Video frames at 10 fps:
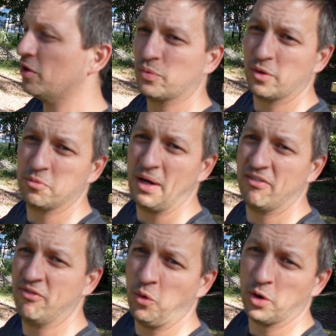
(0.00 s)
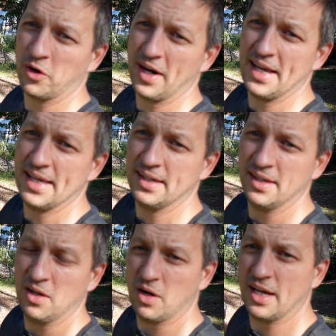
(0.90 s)
cart's worth about four grand
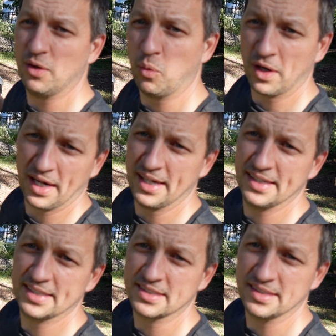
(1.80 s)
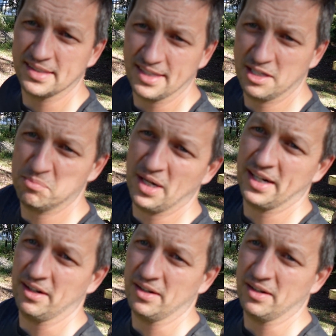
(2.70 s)
in working condition in my